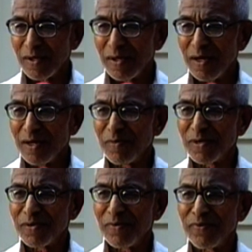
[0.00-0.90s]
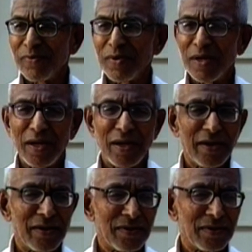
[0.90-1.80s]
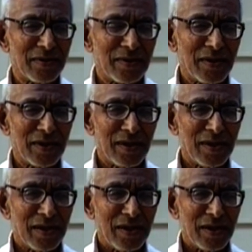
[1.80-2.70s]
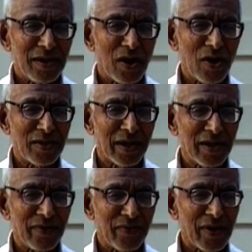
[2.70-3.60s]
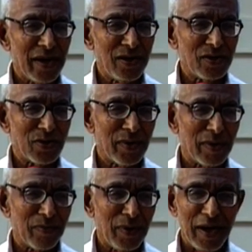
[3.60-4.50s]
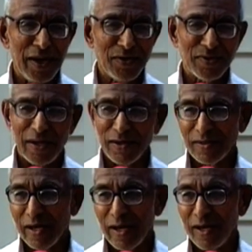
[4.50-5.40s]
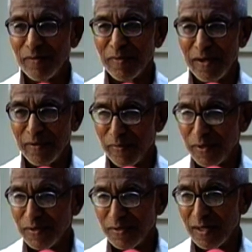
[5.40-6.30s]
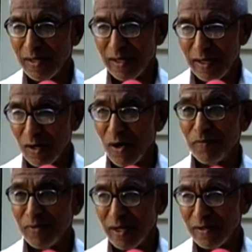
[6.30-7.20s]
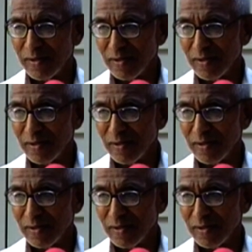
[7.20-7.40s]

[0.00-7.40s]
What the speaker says: It must be free, not confined to a place or time or a person or an object.